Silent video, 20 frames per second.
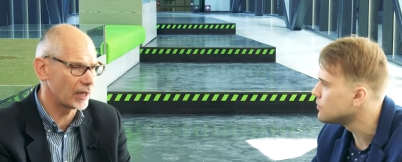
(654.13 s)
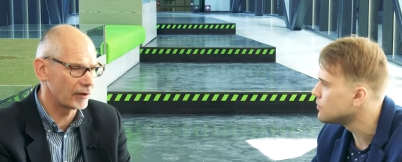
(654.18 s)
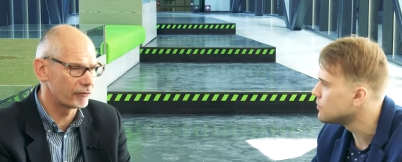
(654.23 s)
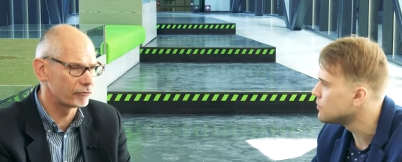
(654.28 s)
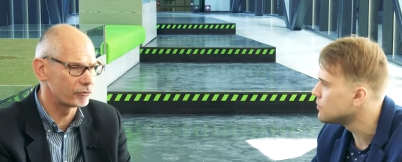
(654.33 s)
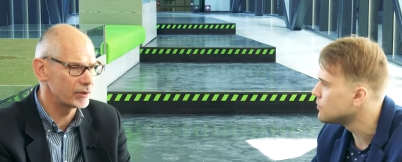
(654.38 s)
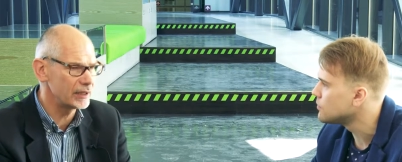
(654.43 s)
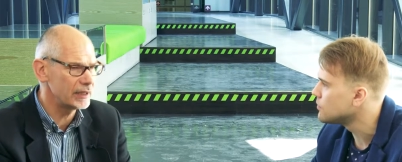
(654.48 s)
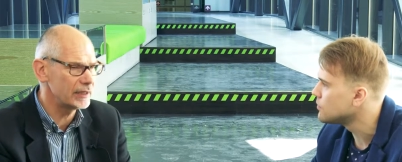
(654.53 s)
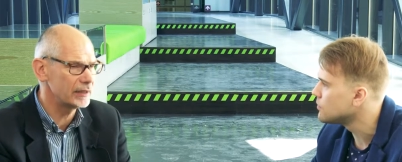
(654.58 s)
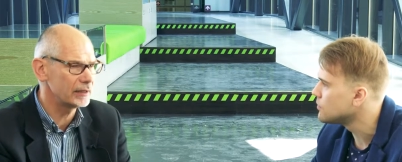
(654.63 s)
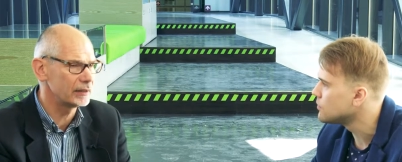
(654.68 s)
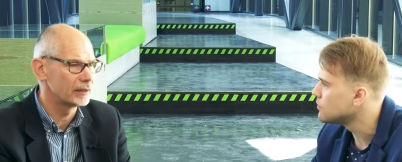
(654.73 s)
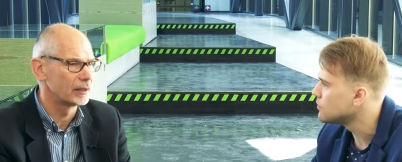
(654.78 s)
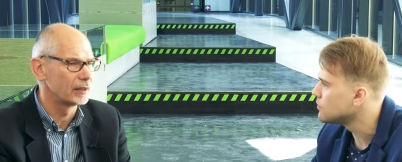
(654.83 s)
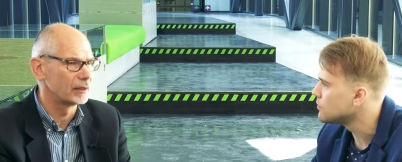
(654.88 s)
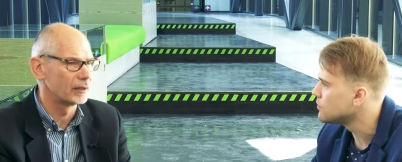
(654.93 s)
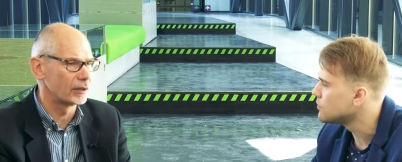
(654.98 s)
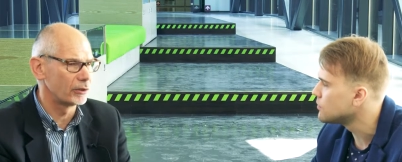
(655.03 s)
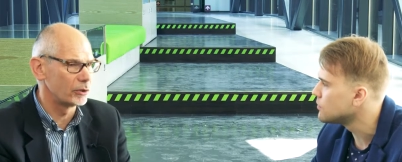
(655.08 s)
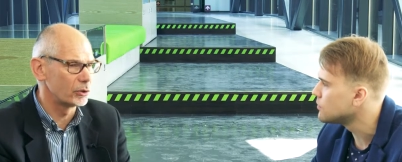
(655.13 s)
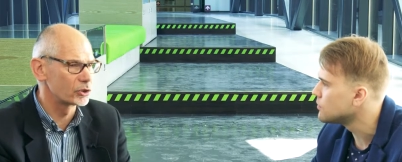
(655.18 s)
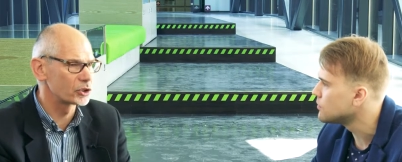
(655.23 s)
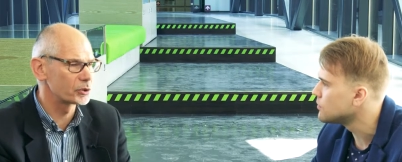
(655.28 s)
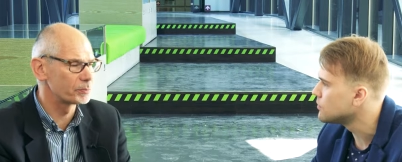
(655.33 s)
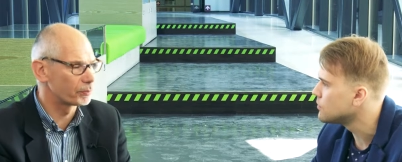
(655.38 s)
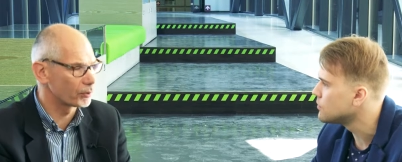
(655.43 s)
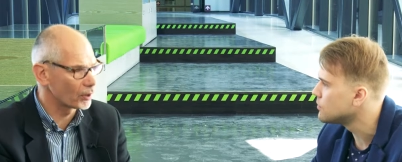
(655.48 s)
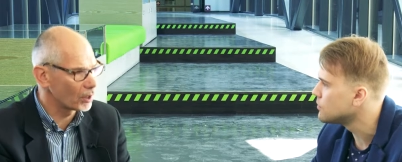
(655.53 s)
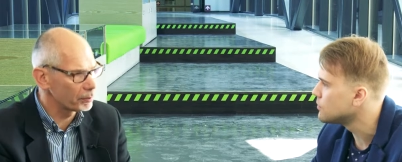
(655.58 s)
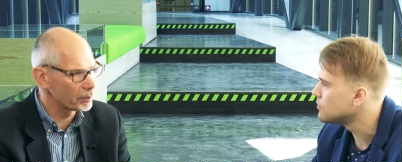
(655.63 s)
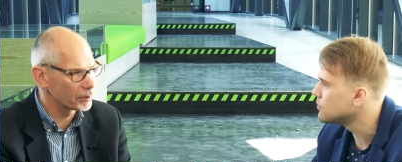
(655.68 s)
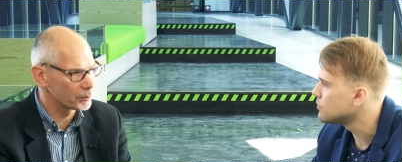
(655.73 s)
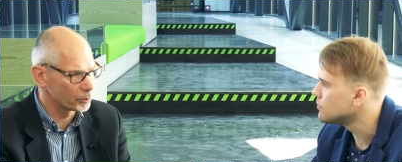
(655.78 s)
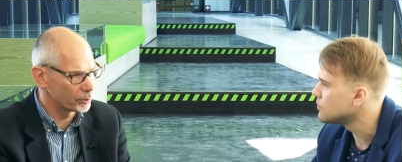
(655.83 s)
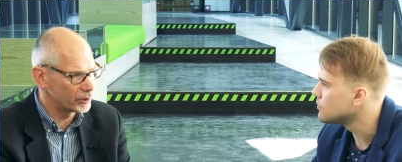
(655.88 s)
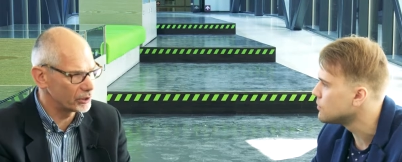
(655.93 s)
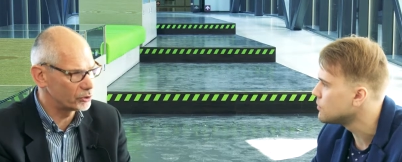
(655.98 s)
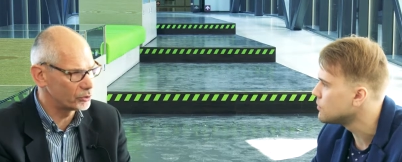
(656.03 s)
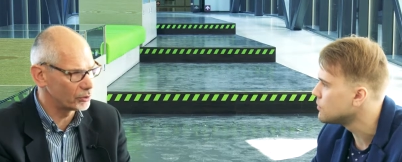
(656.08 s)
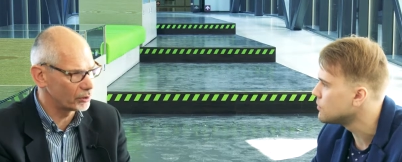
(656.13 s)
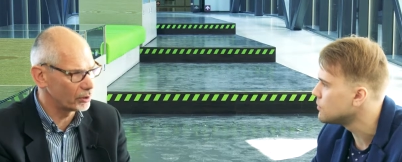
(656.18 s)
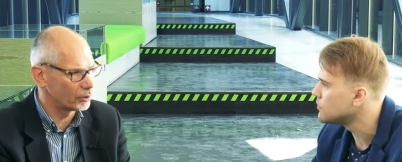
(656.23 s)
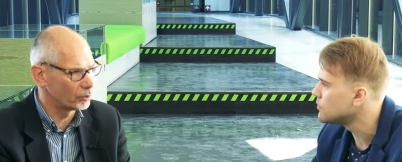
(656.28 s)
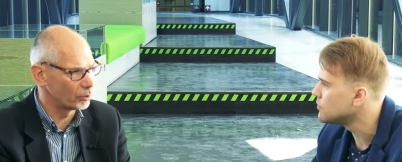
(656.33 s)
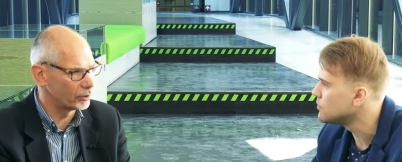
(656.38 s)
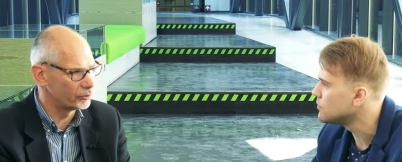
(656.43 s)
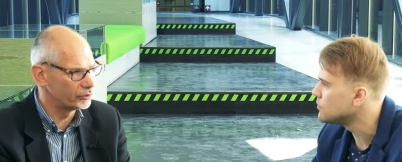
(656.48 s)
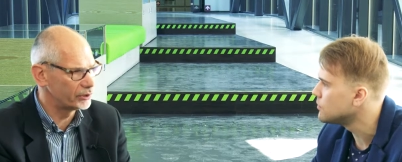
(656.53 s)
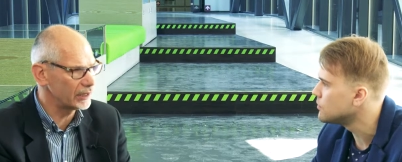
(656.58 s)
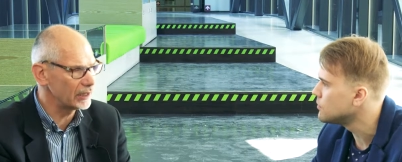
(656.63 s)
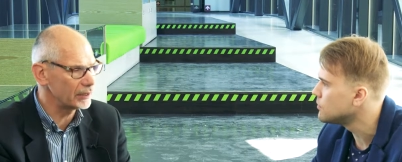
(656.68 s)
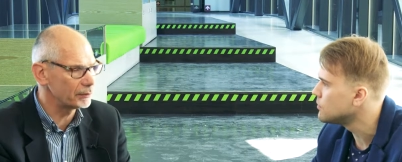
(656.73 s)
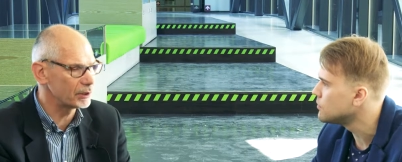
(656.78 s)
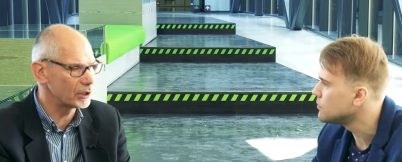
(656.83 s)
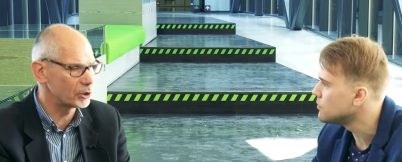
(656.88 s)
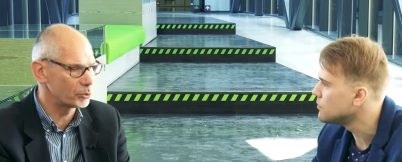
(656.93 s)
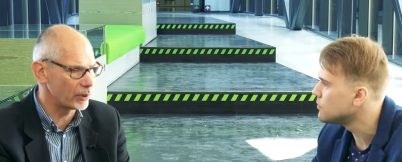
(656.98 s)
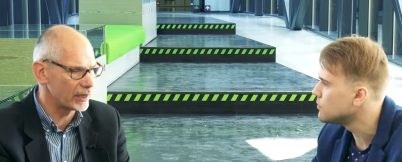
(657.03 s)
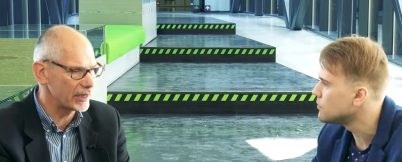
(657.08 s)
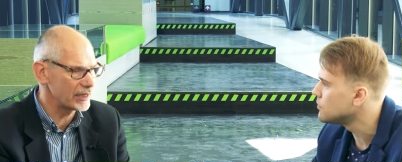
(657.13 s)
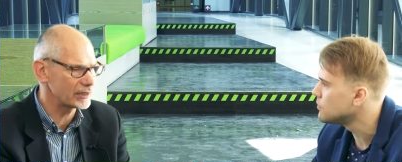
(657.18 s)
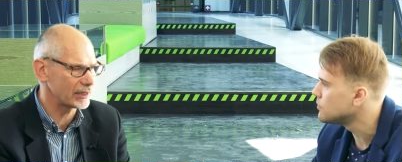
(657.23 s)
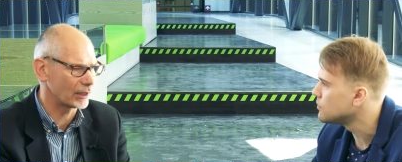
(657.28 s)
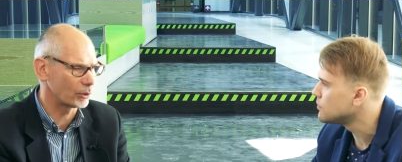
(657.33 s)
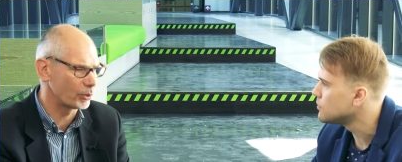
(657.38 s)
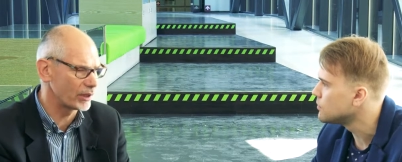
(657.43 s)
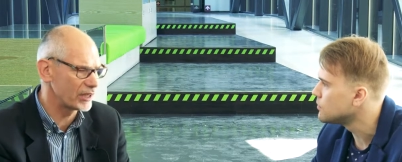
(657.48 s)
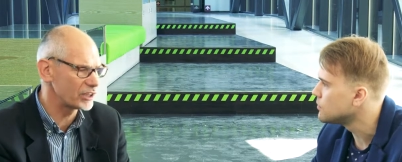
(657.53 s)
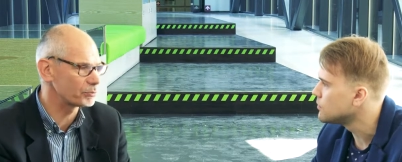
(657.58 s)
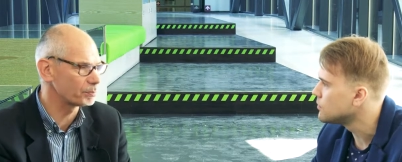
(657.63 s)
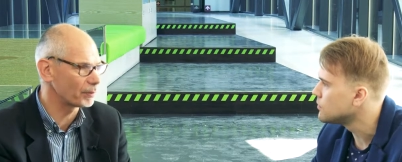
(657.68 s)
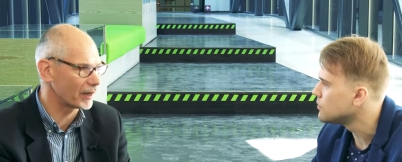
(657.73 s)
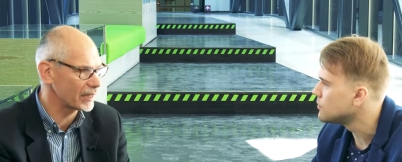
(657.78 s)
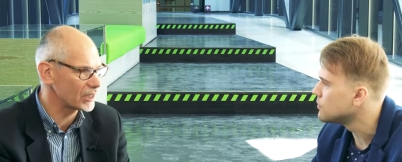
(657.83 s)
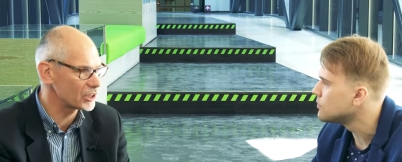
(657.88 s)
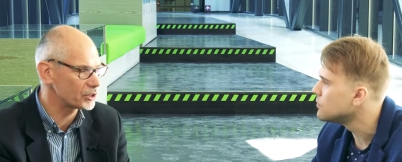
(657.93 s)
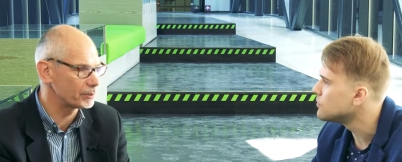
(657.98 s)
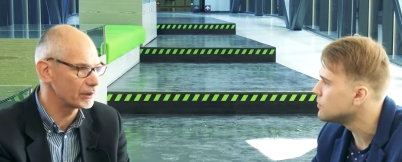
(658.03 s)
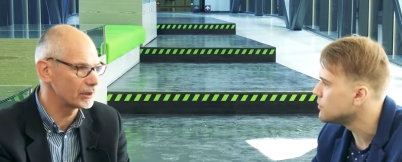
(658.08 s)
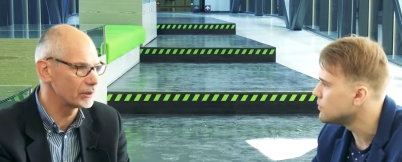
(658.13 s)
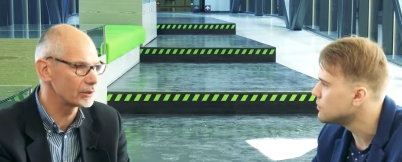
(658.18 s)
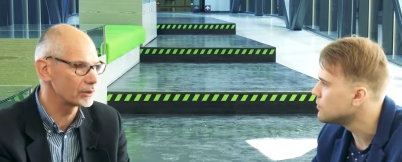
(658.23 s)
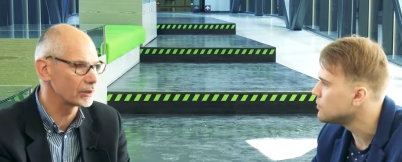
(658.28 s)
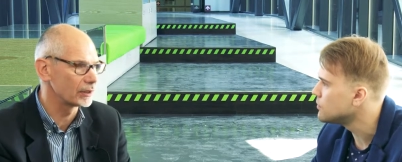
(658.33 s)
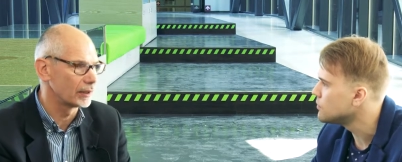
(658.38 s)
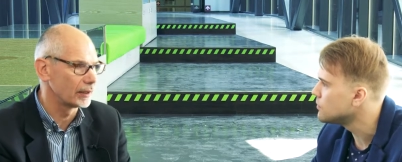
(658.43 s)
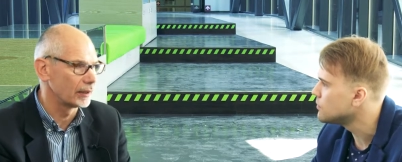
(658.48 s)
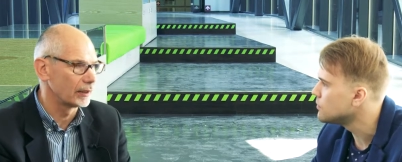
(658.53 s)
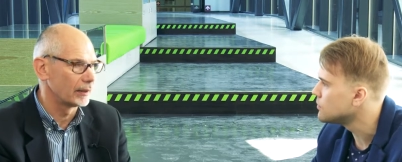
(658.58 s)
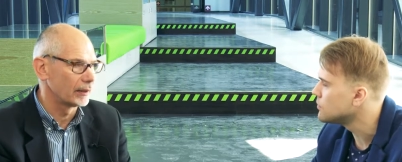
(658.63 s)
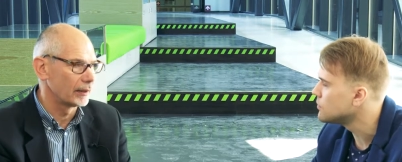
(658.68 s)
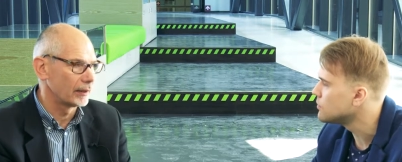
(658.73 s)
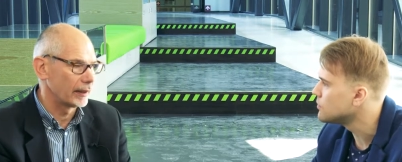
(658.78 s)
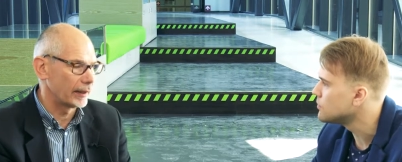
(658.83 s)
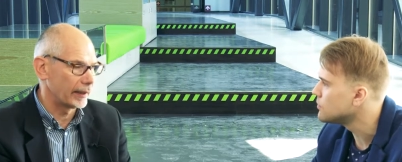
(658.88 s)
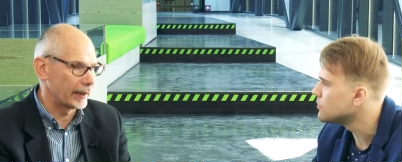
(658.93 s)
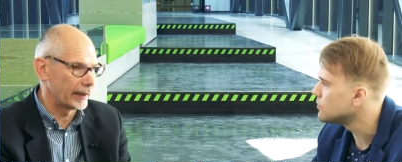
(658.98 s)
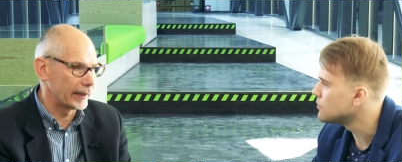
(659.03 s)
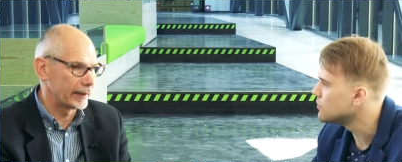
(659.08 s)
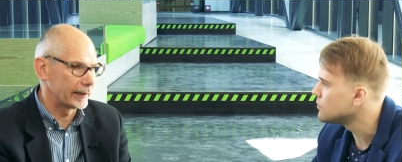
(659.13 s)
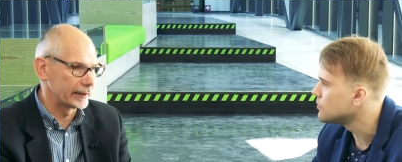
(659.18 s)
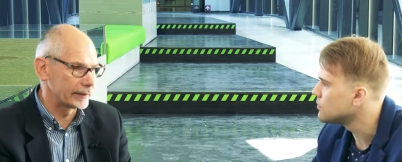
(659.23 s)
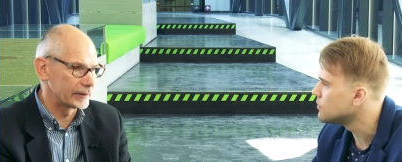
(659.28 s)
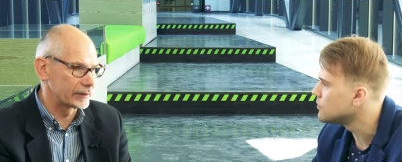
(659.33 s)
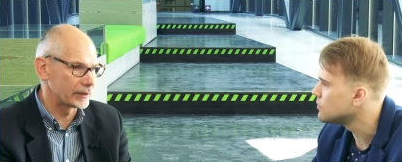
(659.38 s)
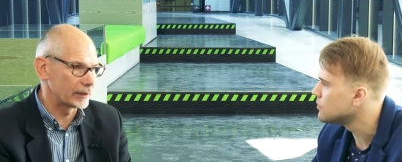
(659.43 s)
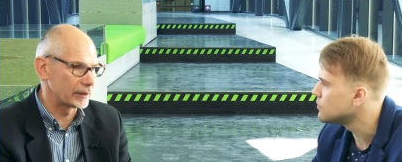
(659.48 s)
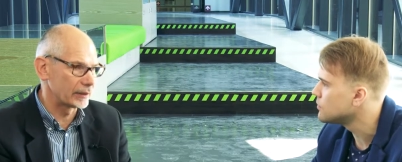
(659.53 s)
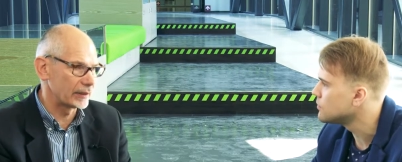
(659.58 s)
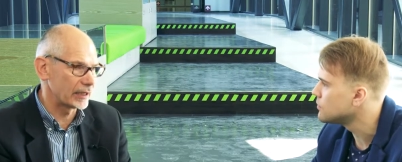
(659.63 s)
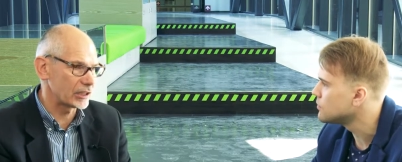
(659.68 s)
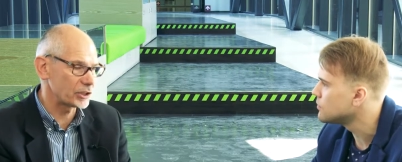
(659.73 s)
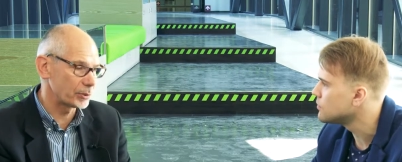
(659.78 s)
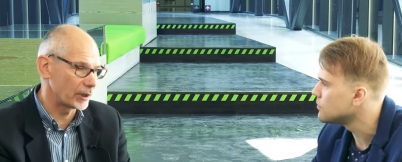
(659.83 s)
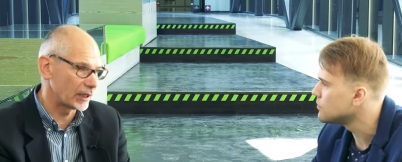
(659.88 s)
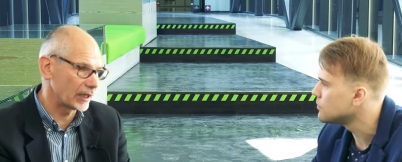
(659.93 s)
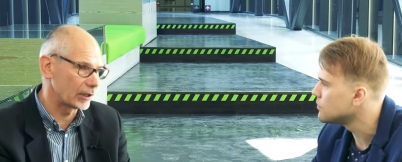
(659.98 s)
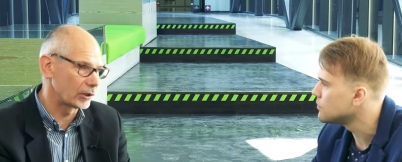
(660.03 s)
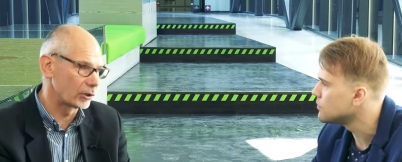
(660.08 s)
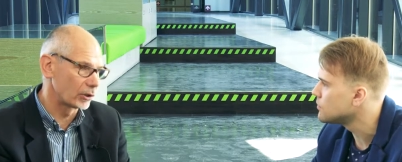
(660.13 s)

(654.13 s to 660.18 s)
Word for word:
Speaker 1: They have really huge problem with uh, dealing with waste and waste management. And uh, that's what I